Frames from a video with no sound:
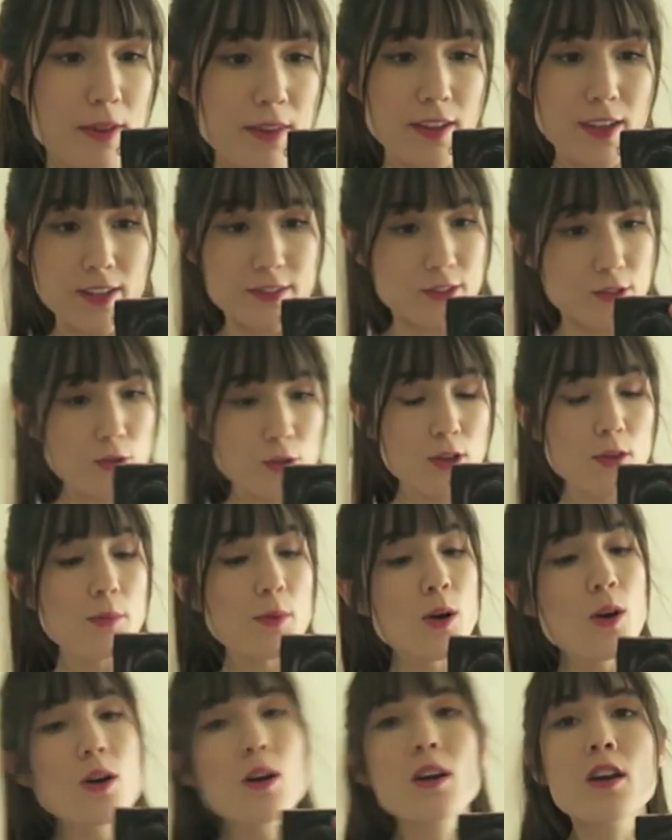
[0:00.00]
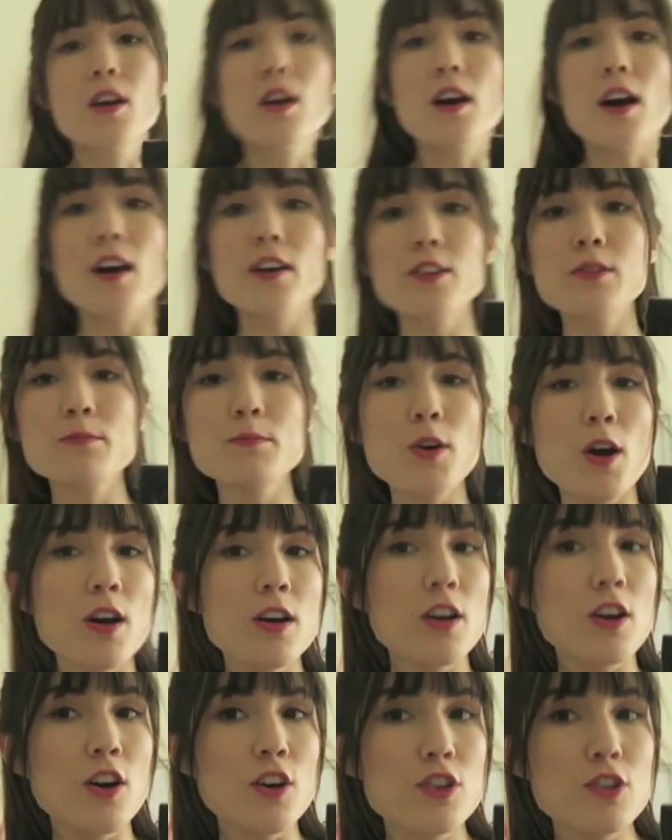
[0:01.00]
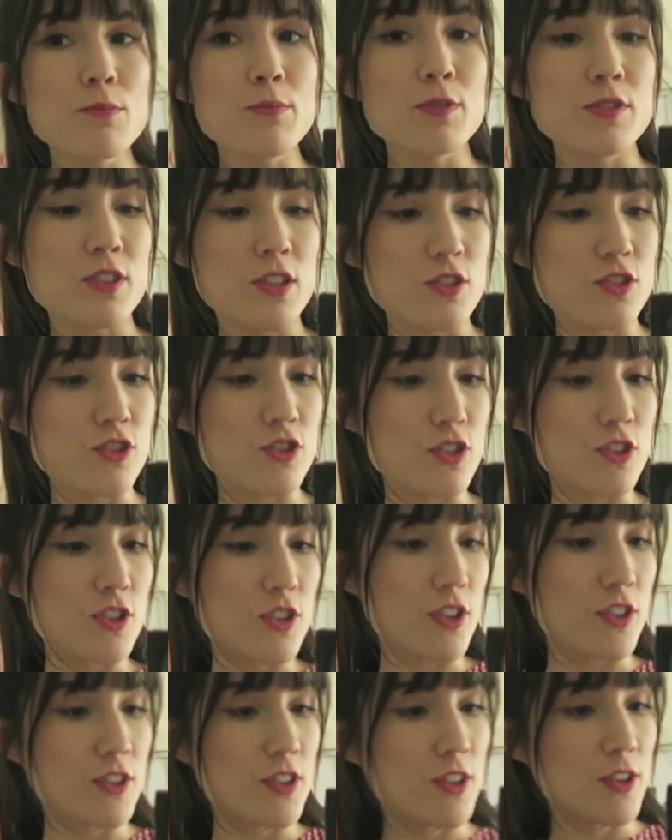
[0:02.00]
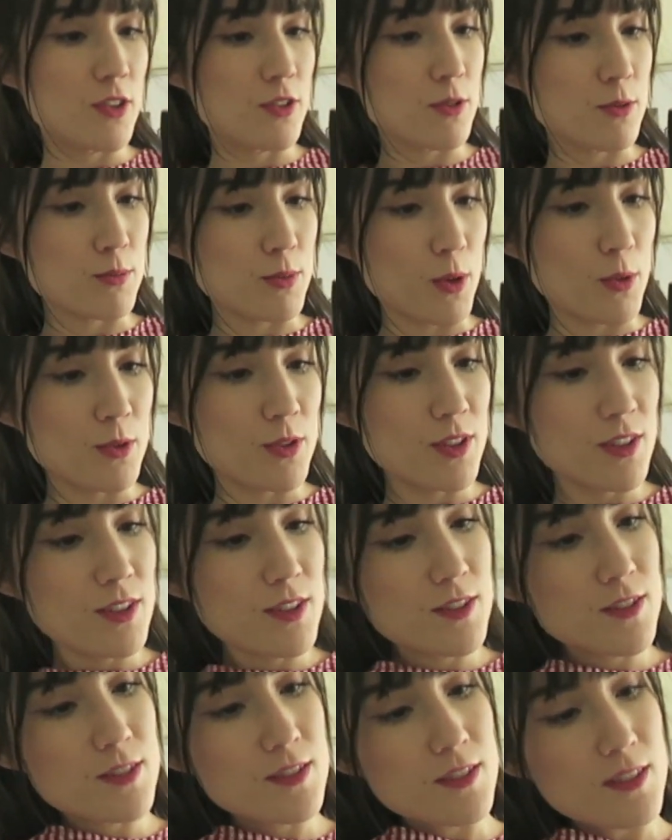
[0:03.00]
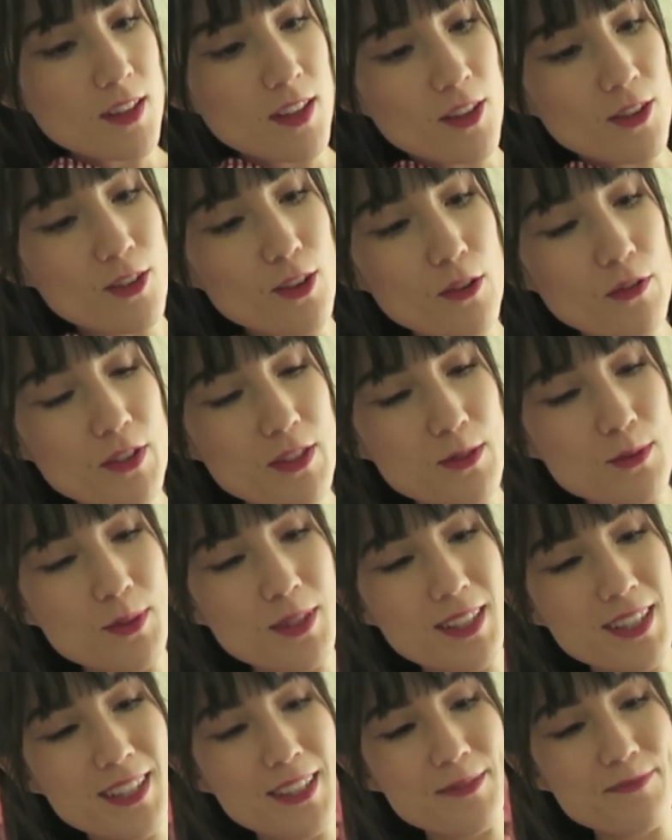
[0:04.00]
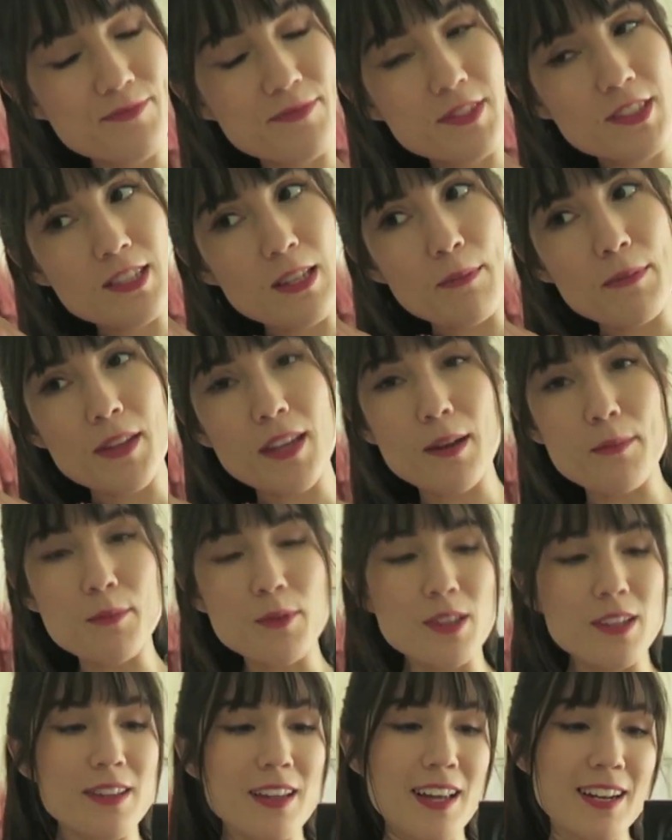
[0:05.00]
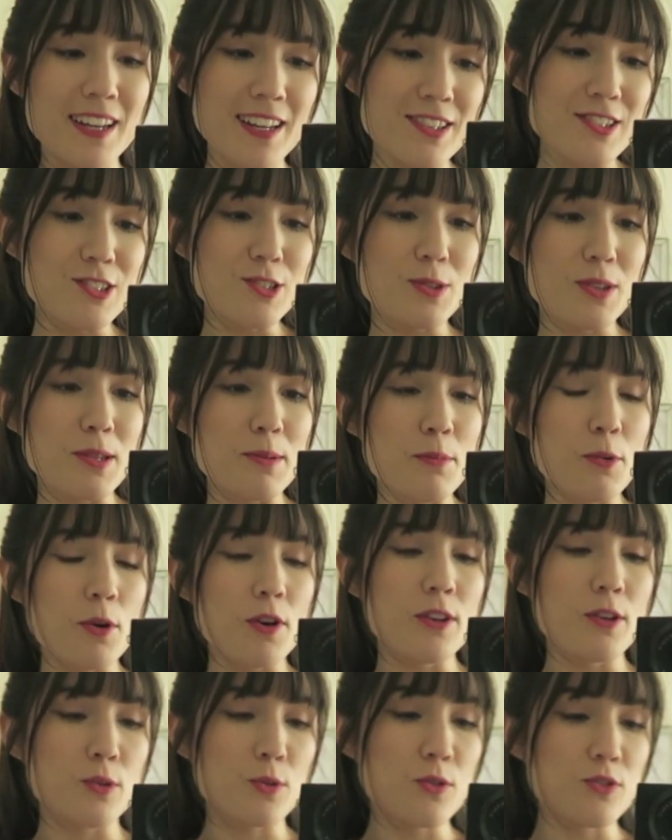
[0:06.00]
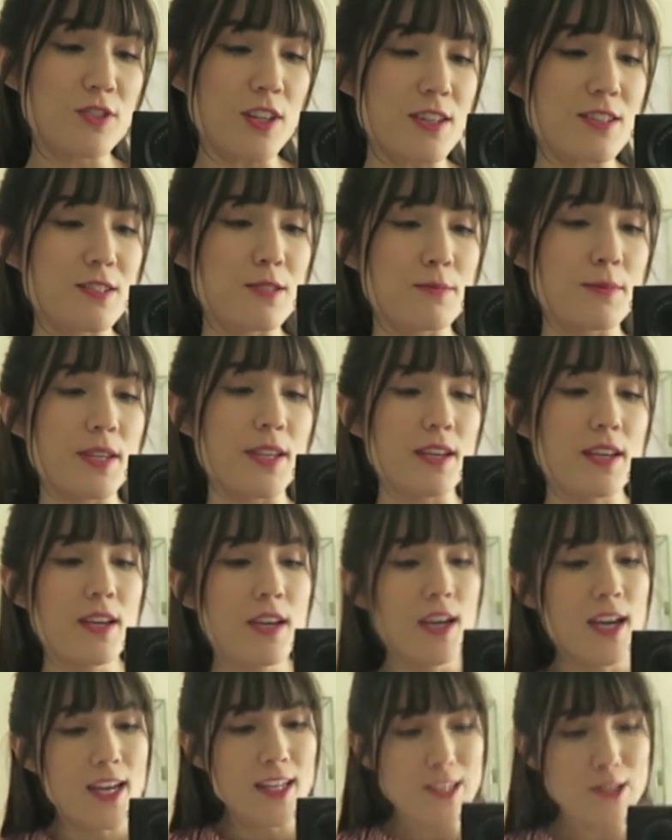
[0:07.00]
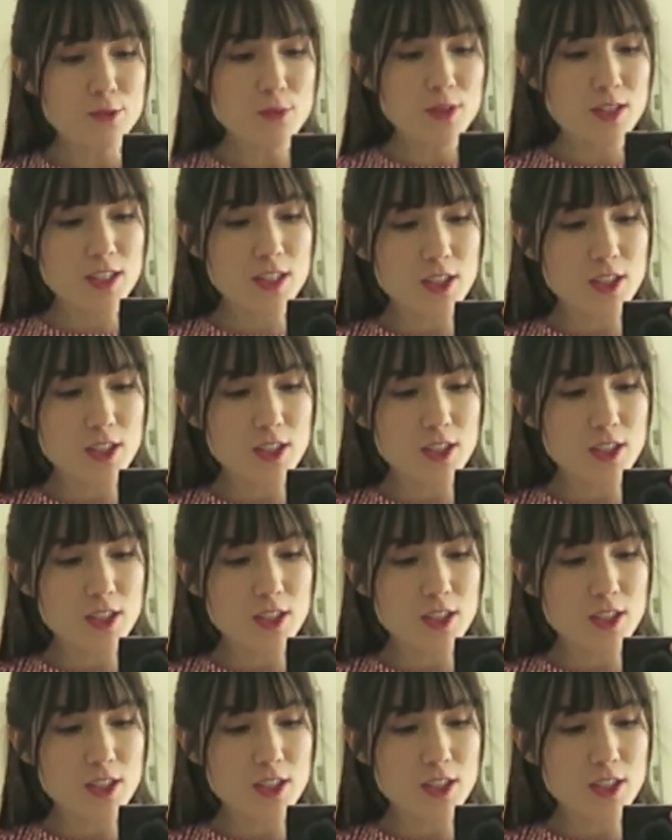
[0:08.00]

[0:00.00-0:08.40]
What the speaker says: I think it's adorable. I am not 100% sure on these roses. I don't know if it's really something I'm really that into anymore. This was sent to me. It is really